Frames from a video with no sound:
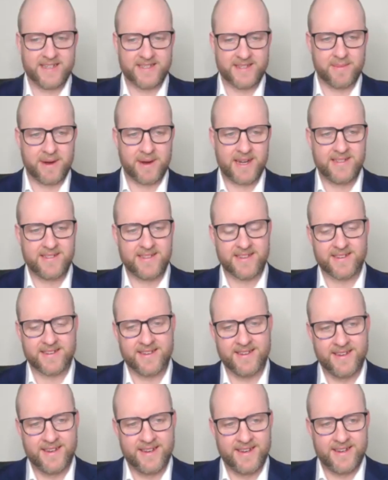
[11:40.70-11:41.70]
That sounds
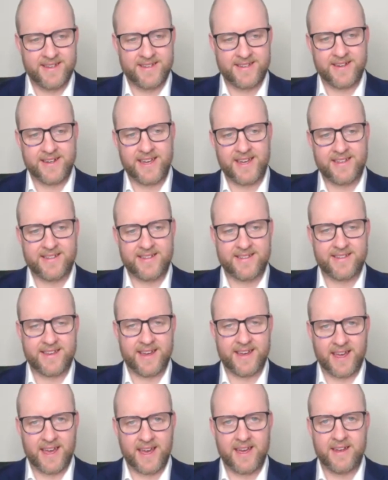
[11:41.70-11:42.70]
amazing. So I
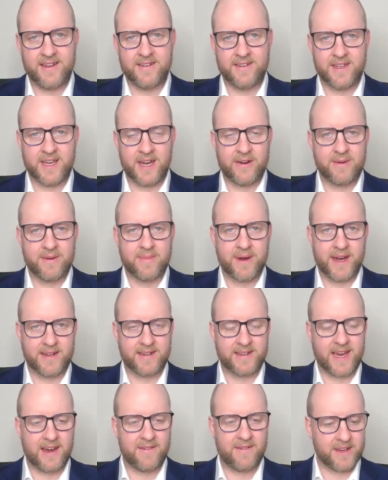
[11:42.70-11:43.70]
guess, again, going
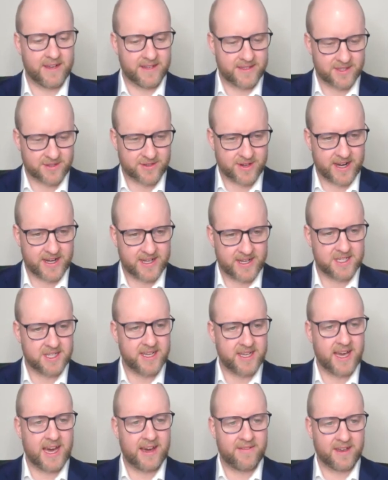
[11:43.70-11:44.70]
back to having a
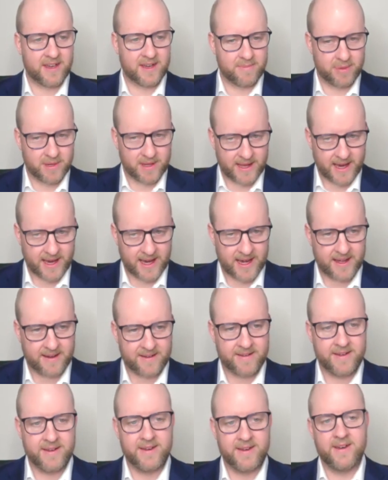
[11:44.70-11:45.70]
strategy, having a
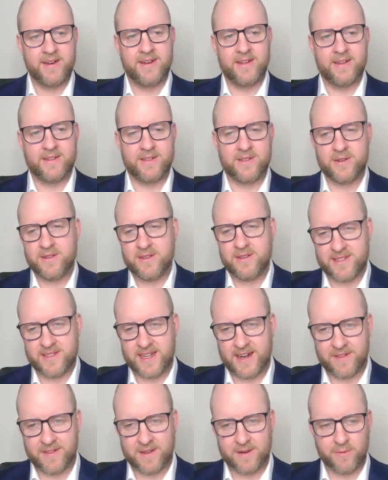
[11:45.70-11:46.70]
plan, sort of the
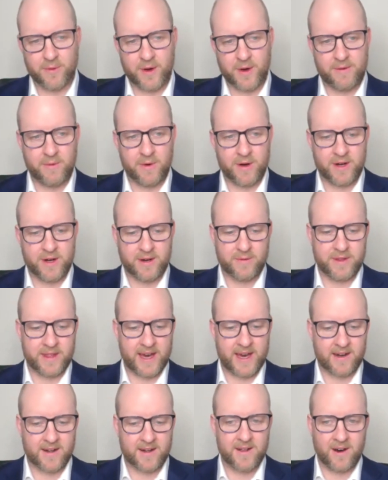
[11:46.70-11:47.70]
stuff that we work
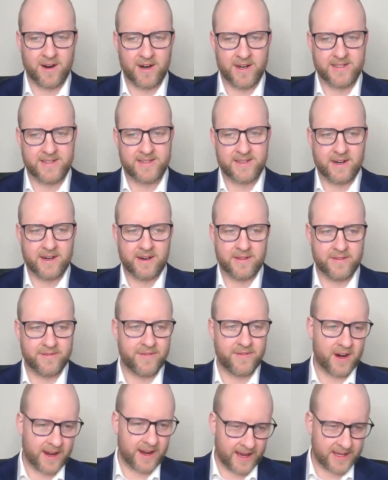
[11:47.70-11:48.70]
with our clients on
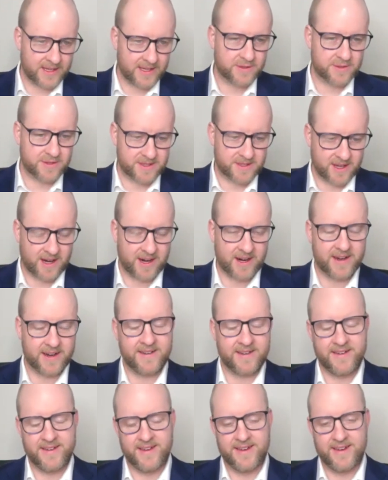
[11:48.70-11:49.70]
the financial
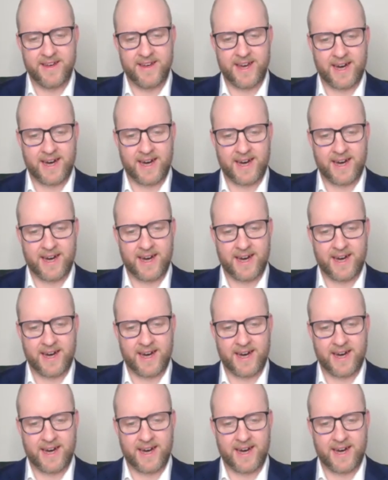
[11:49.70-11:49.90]
side,